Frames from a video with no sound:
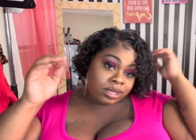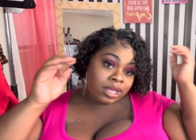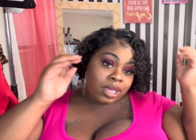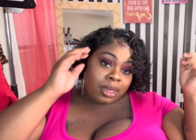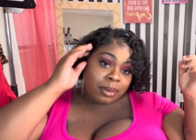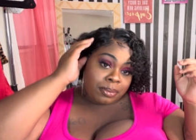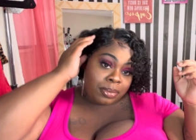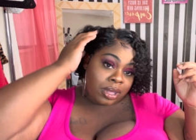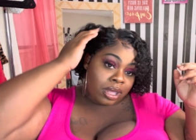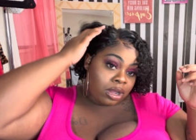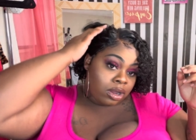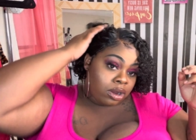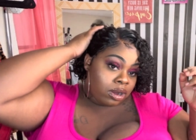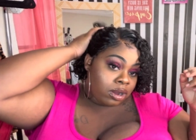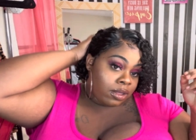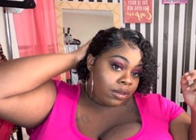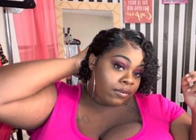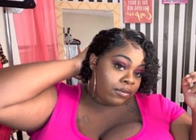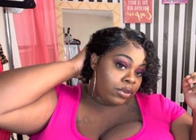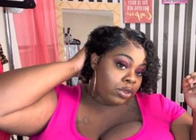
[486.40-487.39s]
get
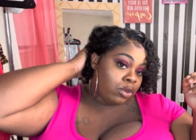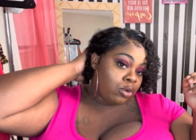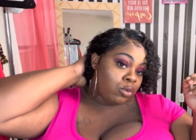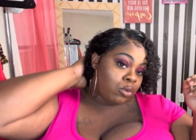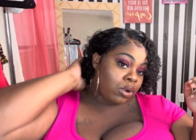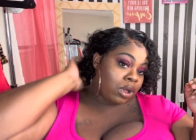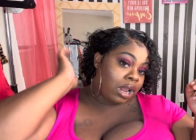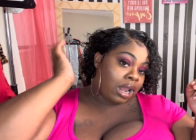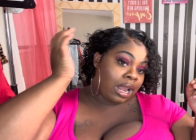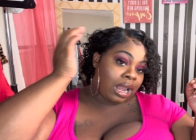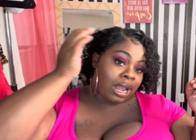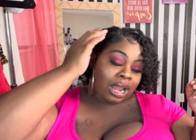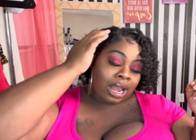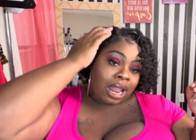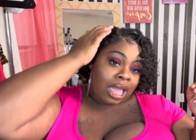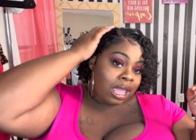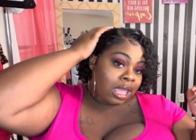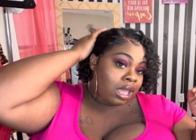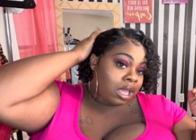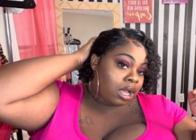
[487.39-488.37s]
bigger if you would
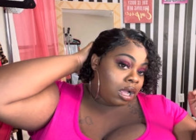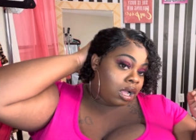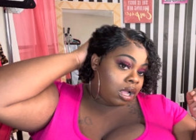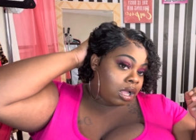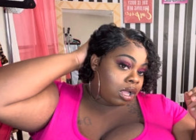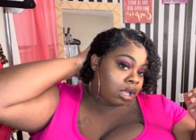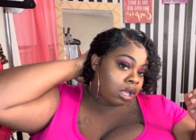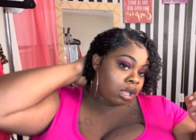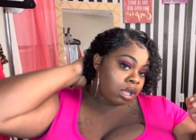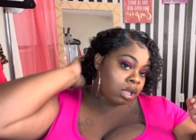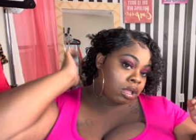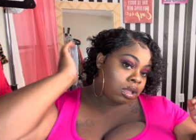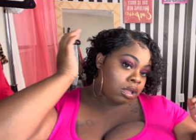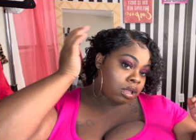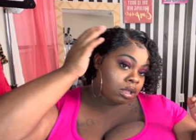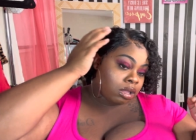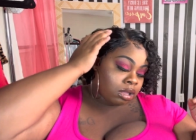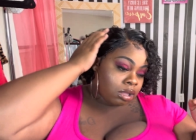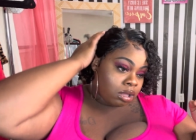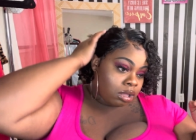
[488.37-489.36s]
like.
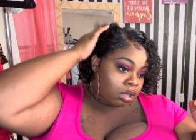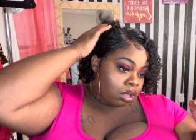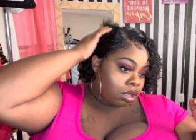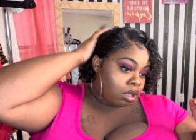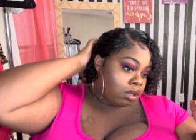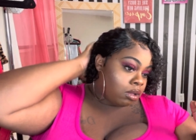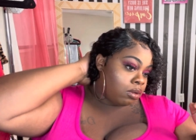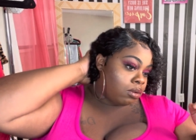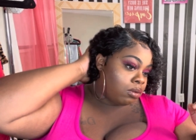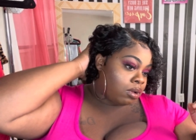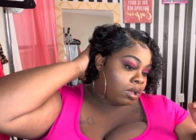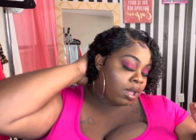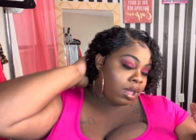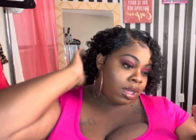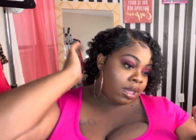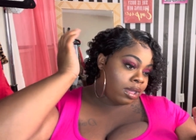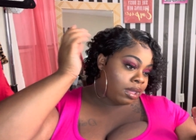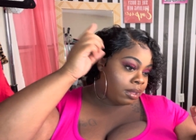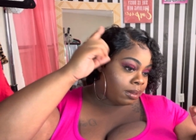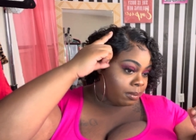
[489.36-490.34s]

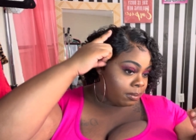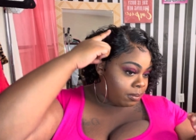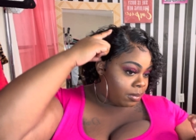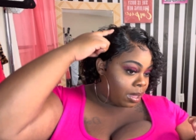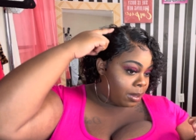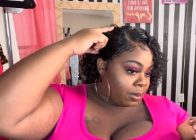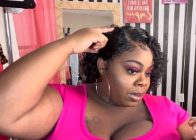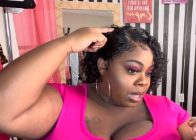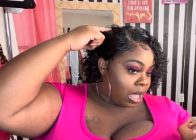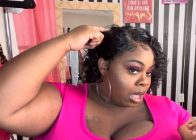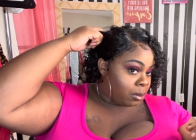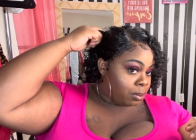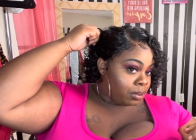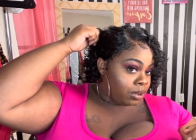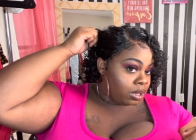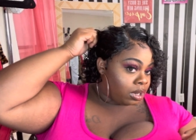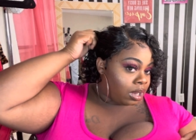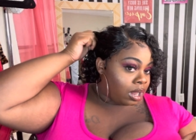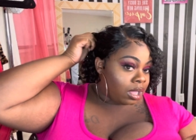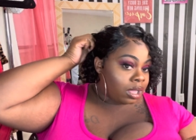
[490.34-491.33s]
Okay, maybe I'll
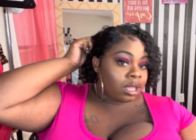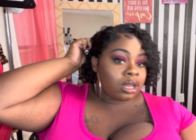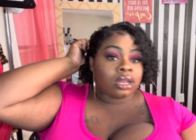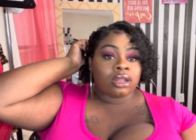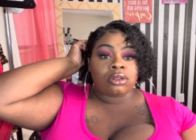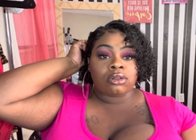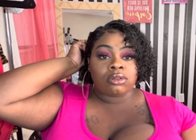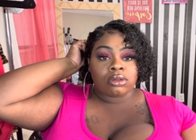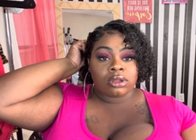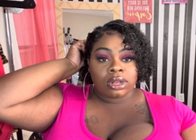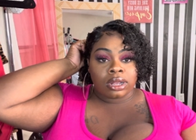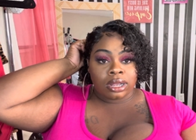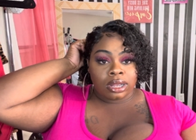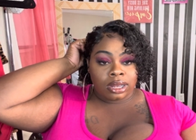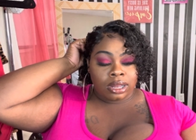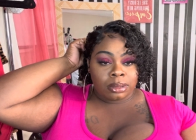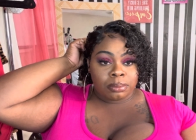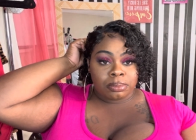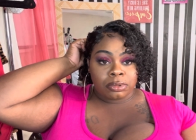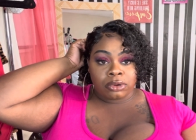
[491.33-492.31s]
put like a little
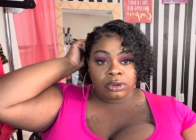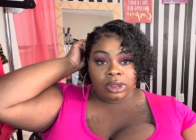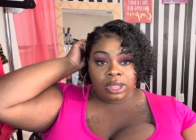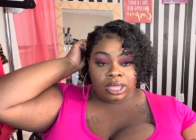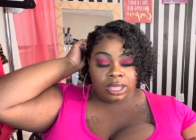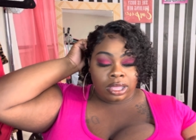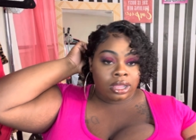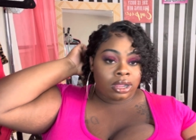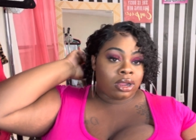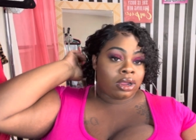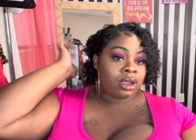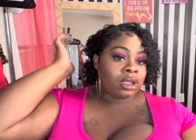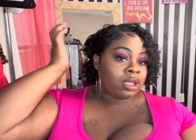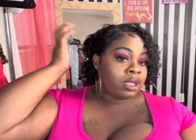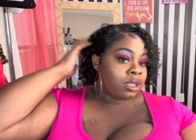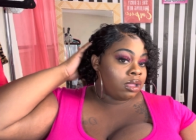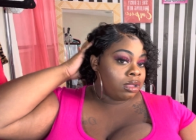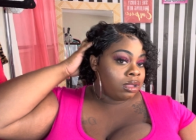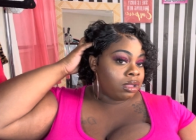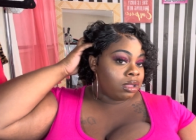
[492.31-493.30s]
clip right here.
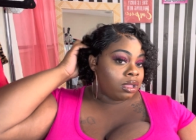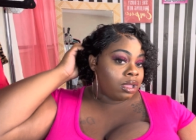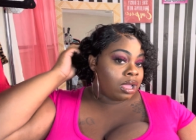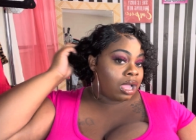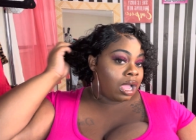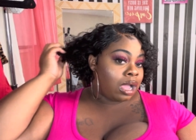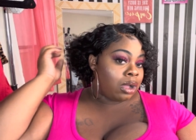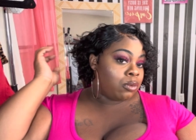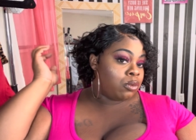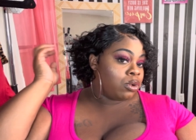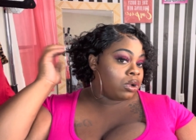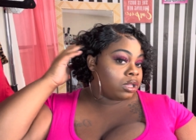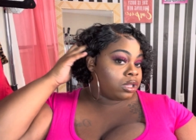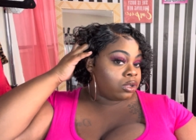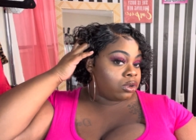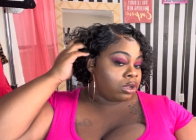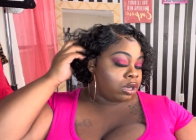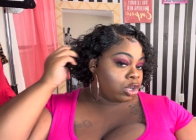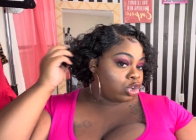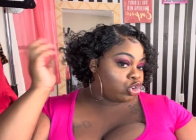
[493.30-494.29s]
I
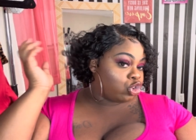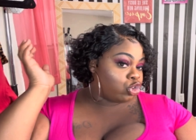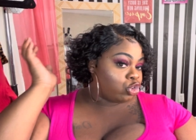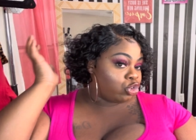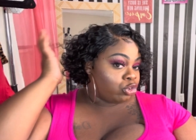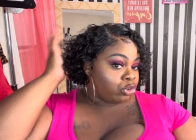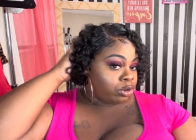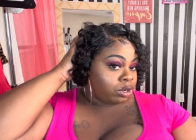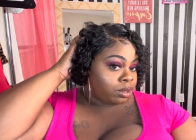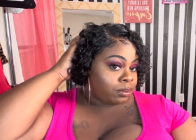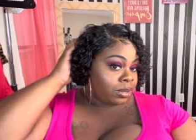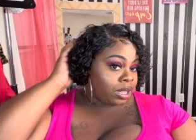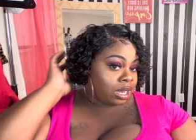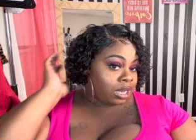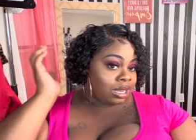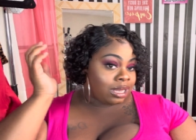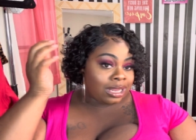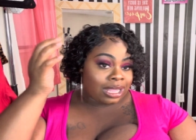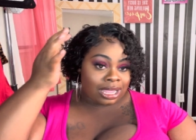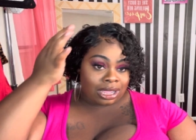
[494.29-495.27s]
was gonna trim
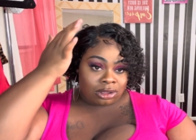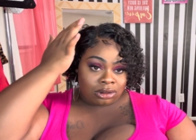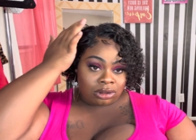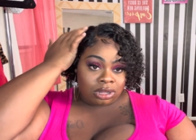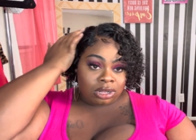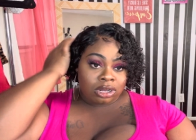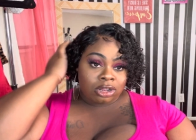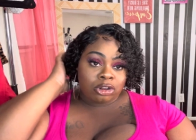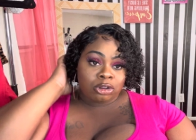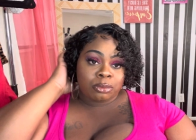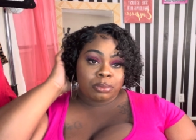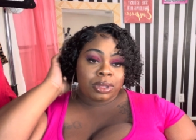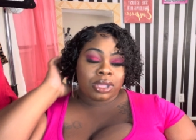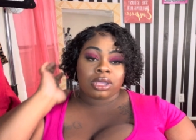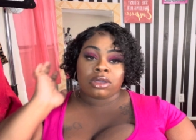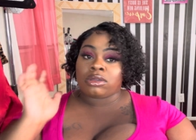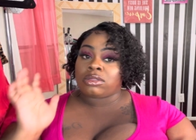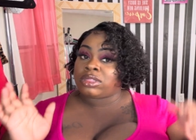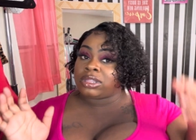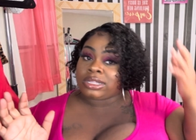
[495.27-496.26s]
it down a little
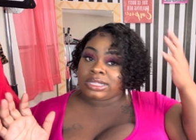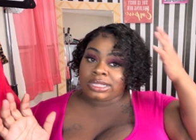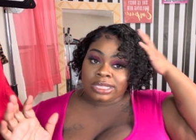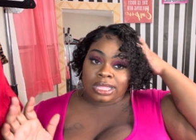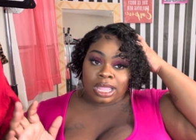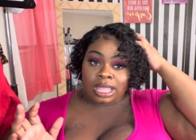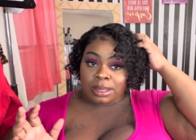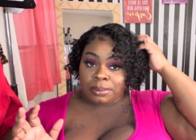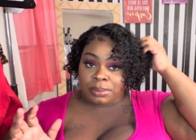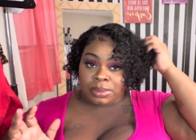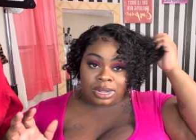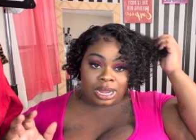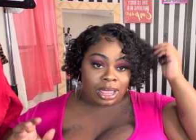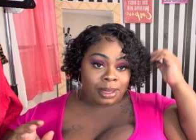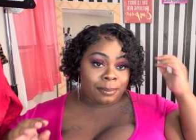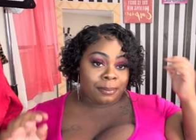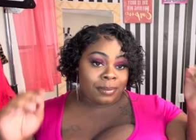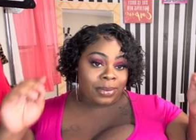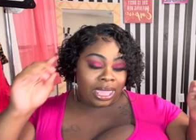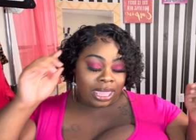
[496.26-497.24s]
bit on this side, but
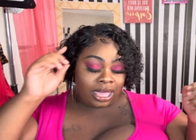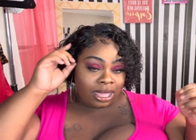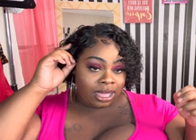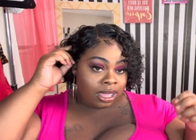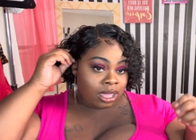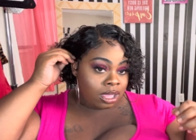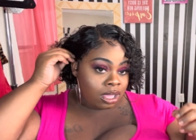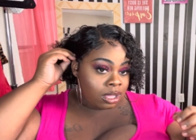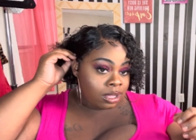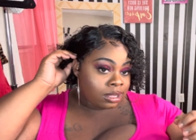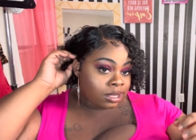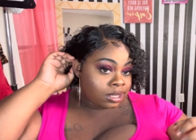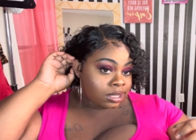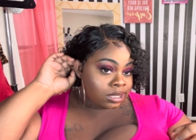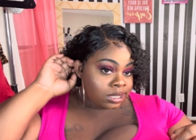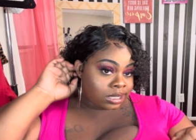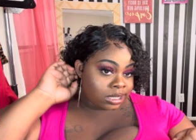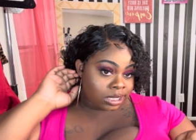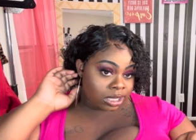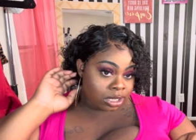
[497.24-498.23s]
I may
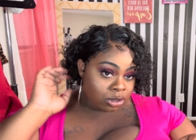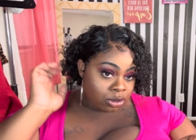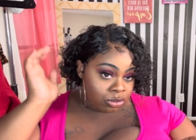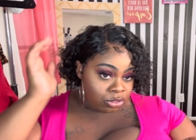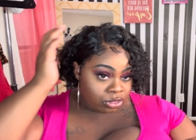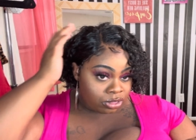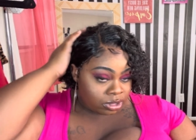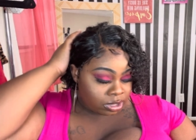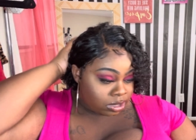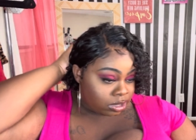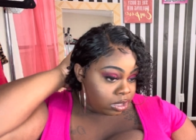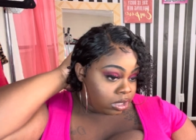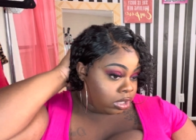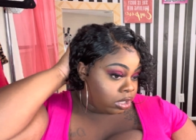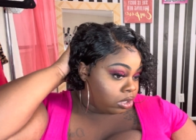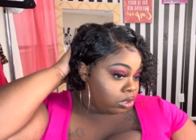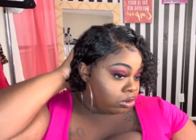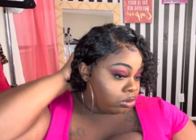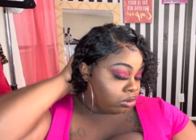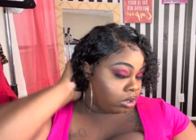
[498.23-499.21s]
sell this
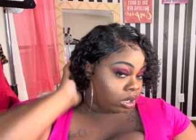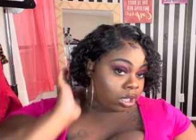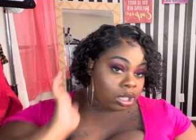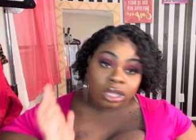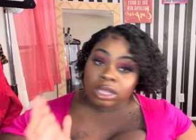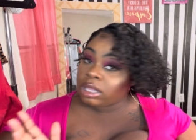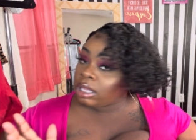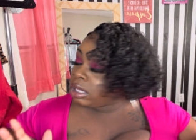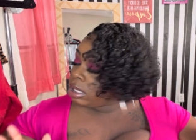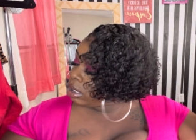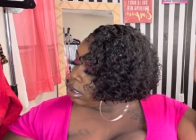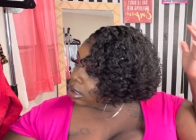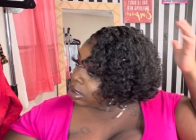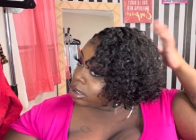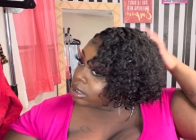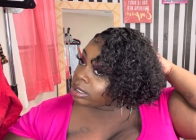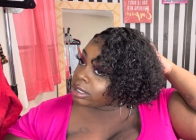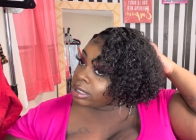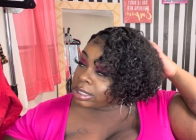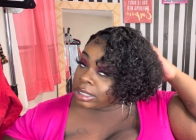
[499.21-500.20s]
unit.
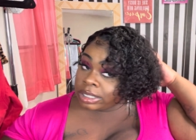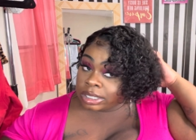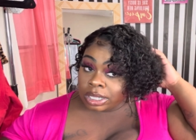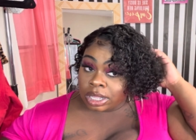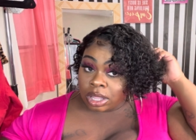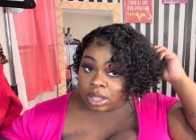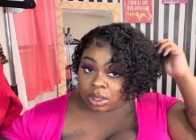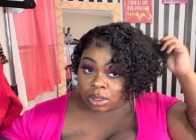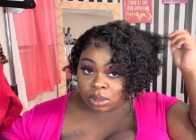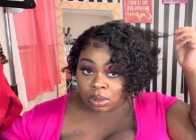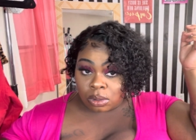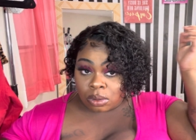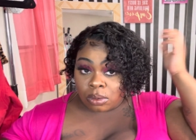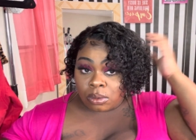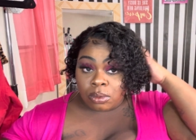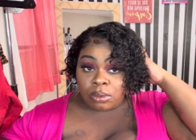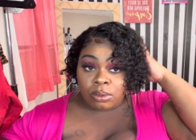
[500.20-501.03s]
So